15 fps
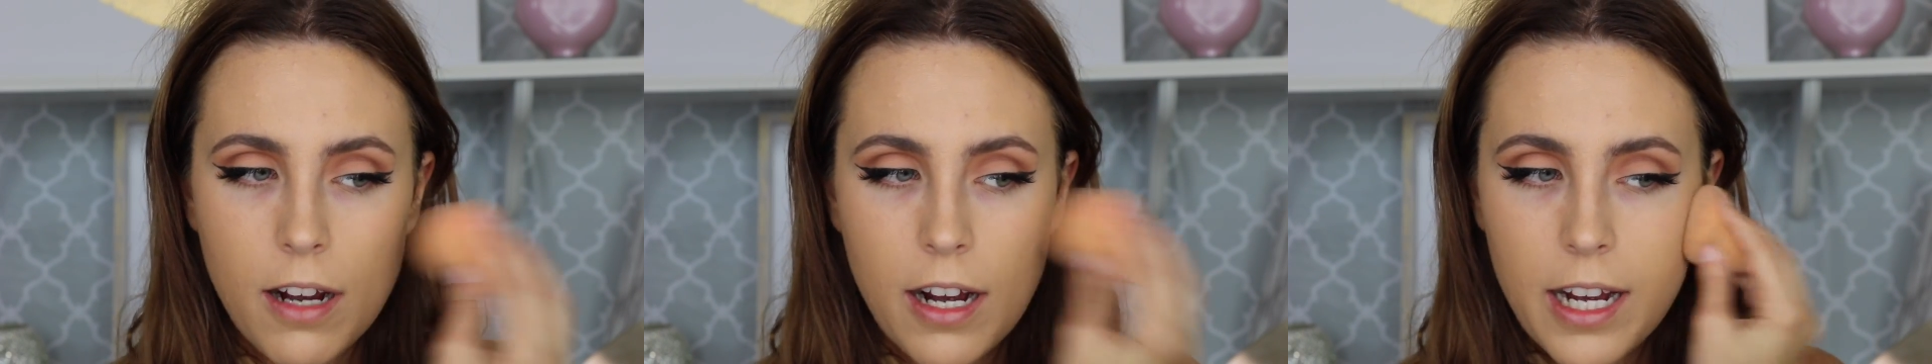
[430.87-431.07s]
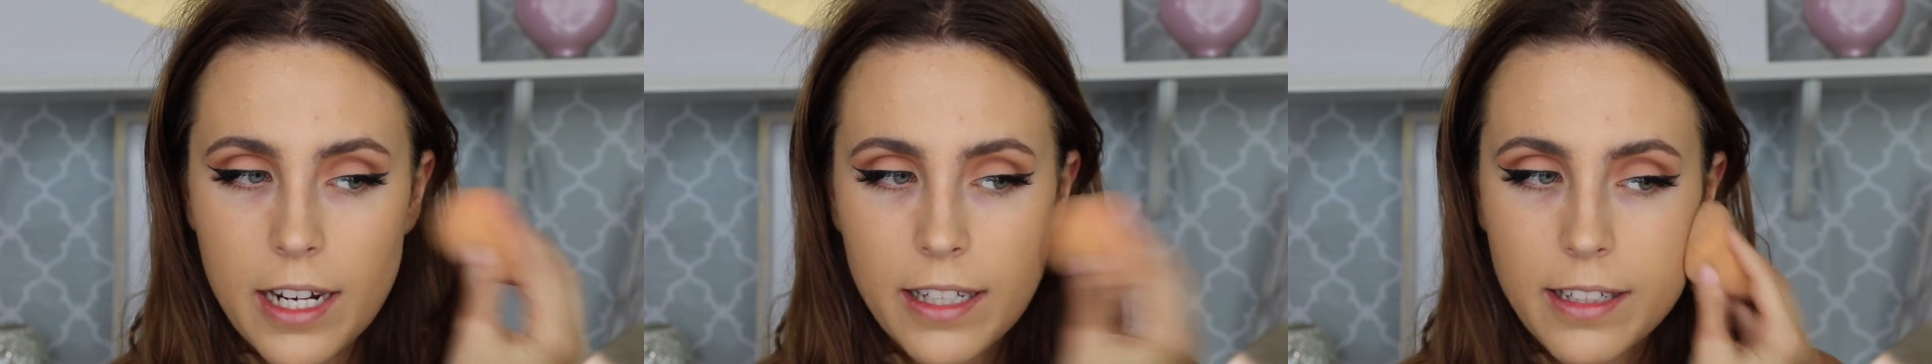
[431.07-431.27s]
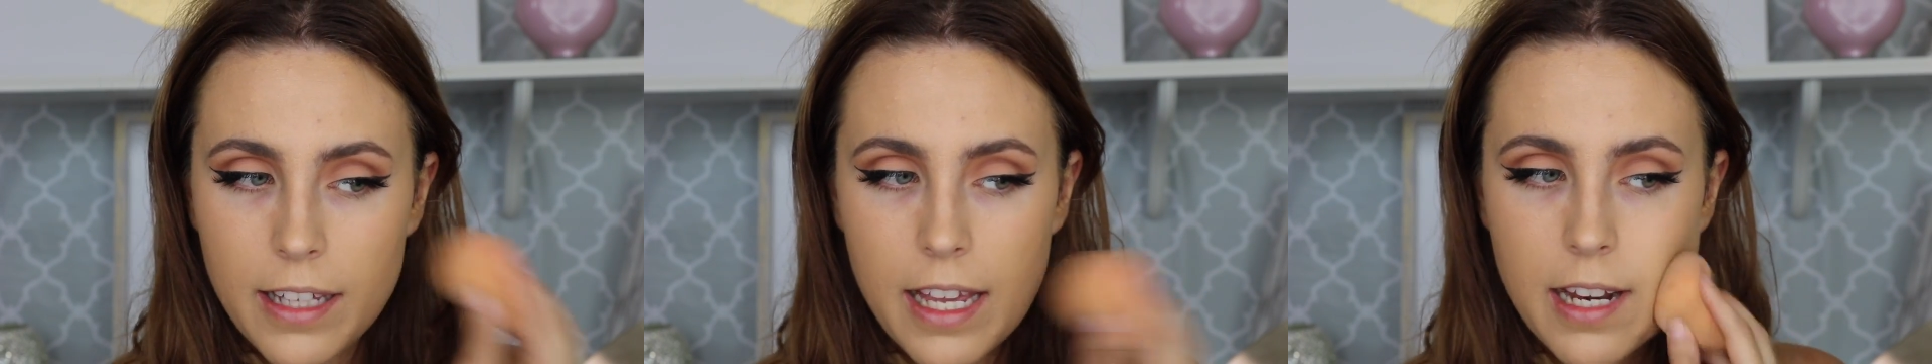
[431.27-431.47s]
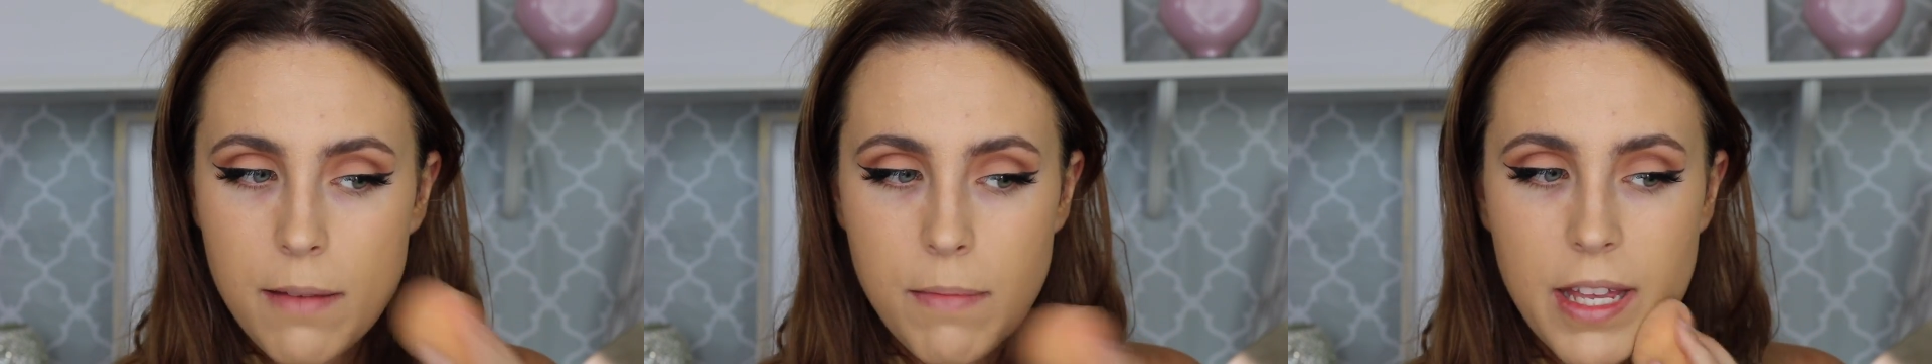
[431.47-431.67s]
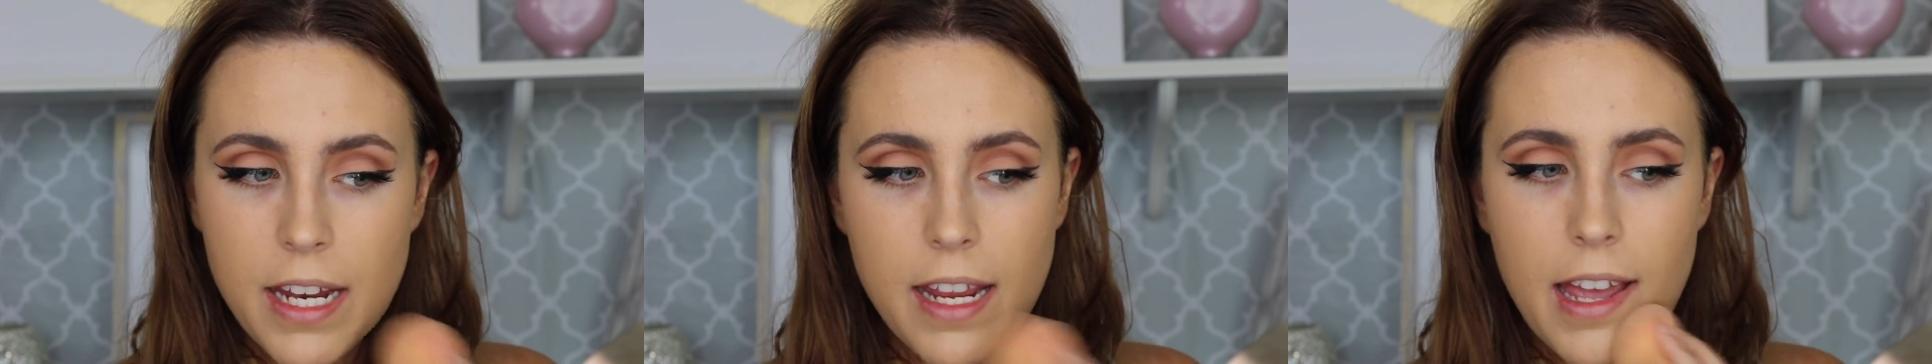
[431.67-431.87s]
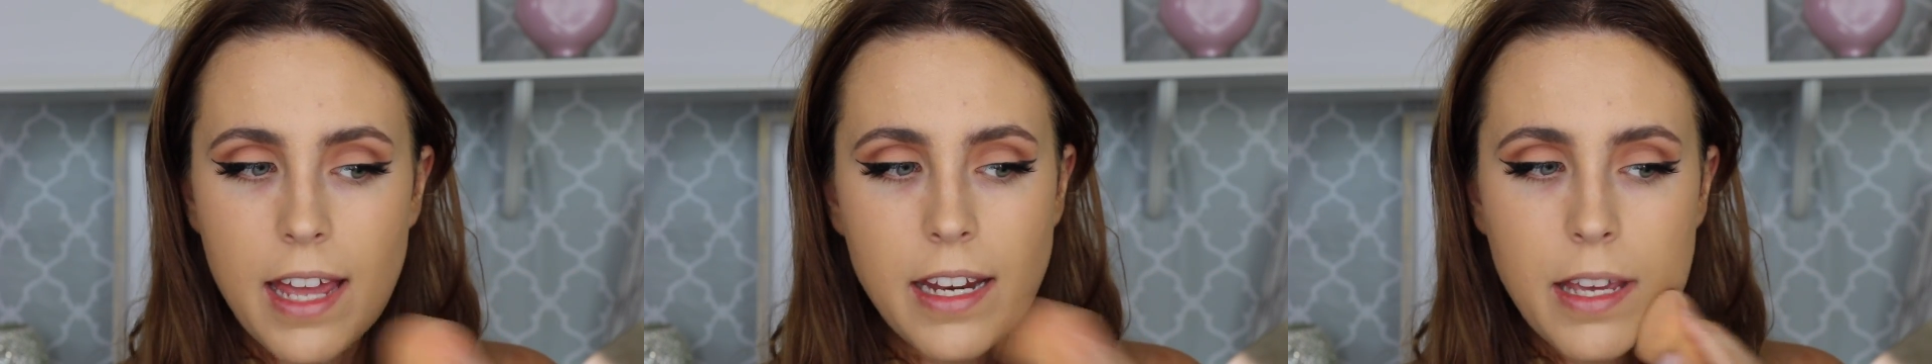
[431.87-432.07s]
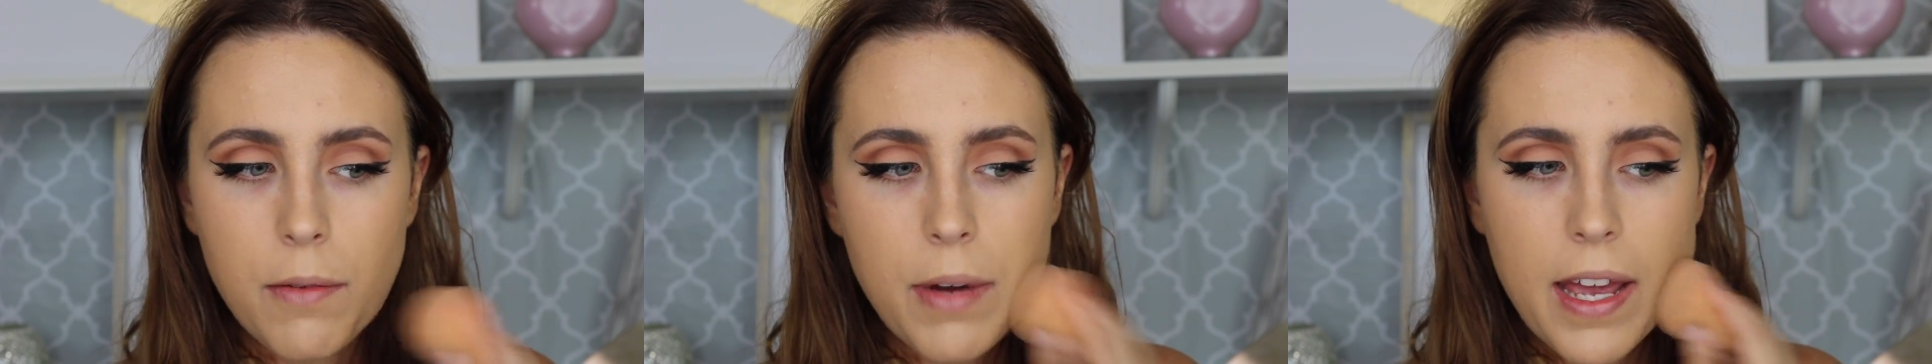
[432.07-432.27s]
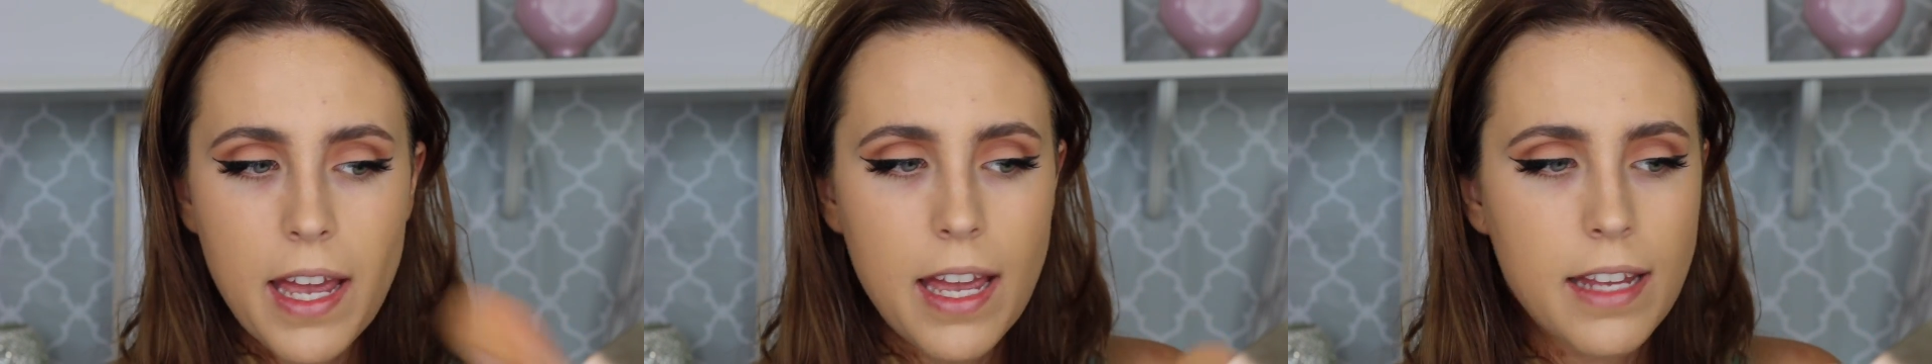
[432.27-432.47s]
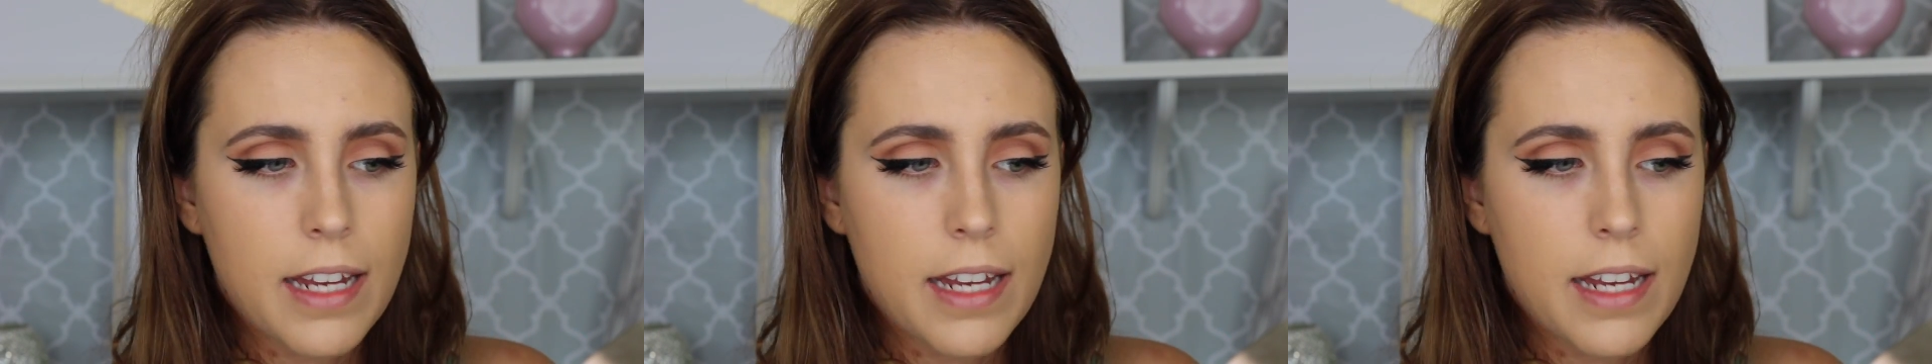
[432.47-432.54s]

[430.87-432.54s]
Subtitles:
on in a minute anyway,